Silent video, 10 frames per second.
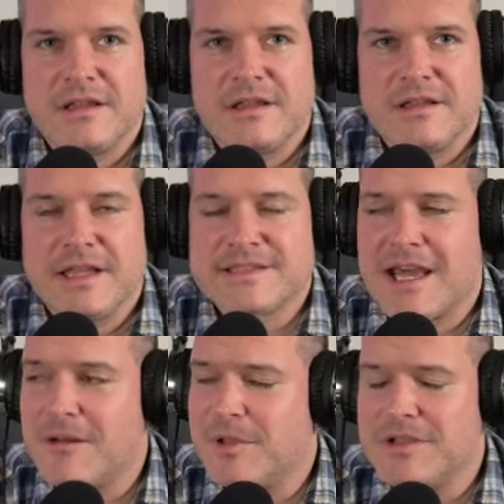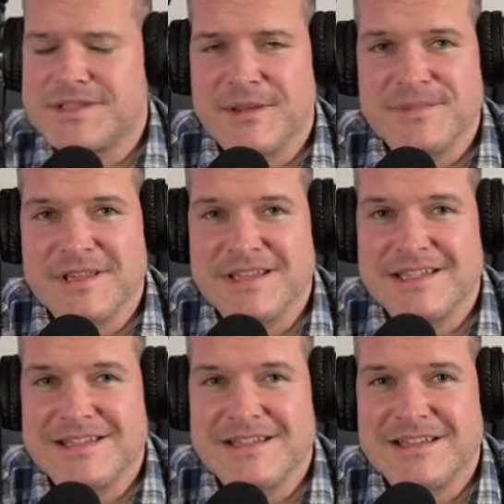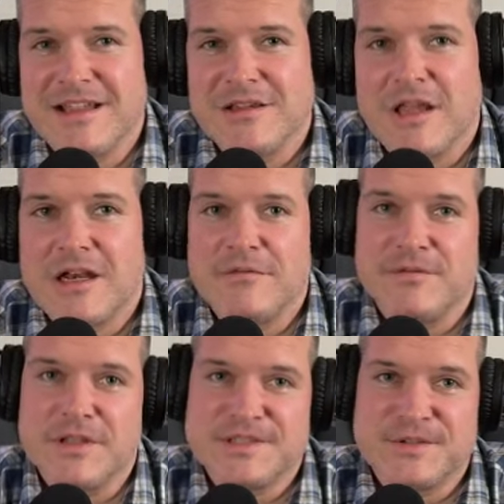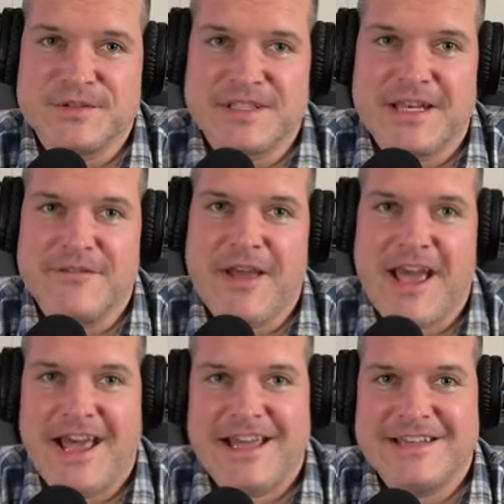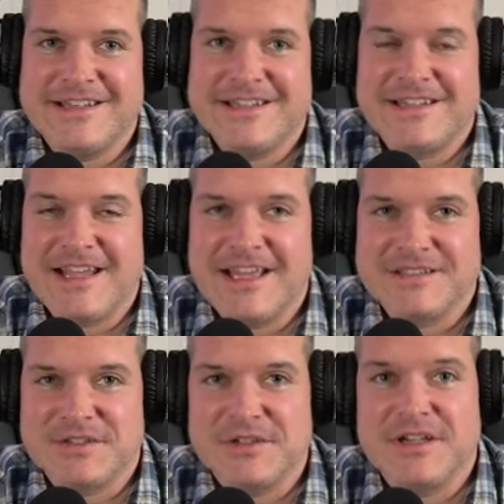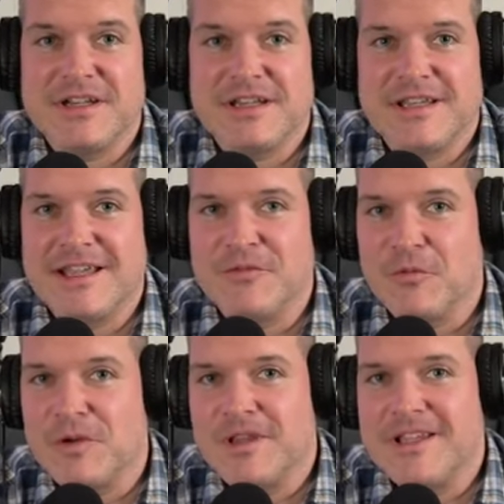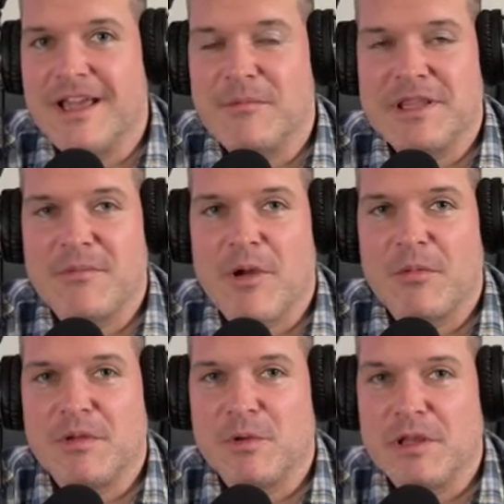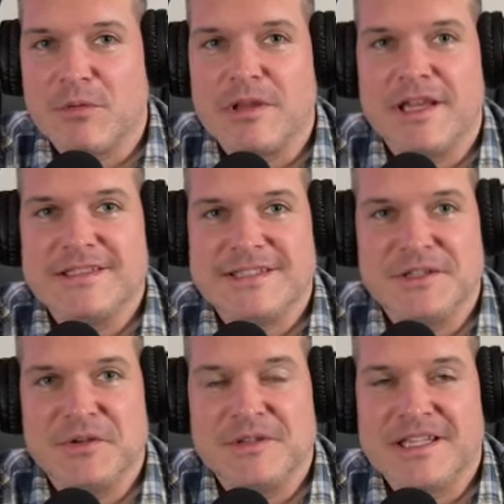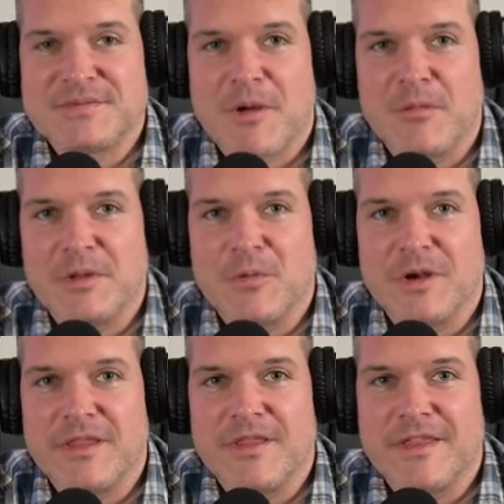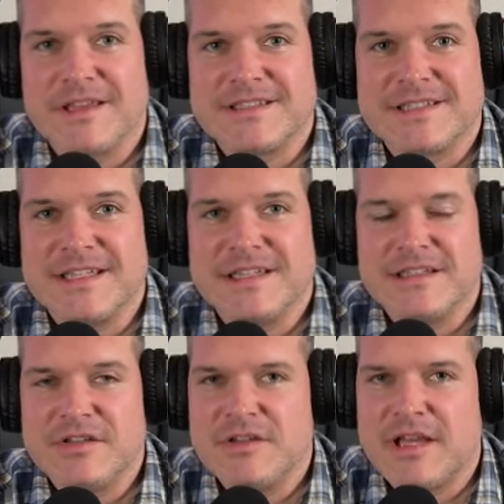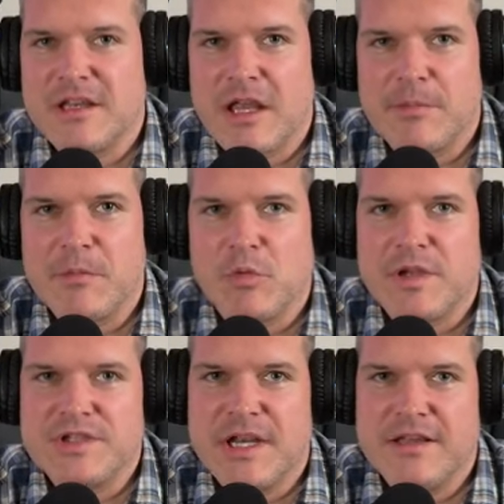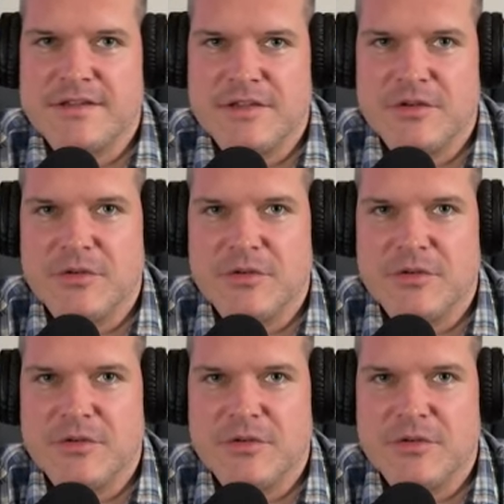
That's got to be something that a lot of listeners that have had cancer can really i mean they probably really relate to you and that's probably one of the things that you get a lot of people reaching out to you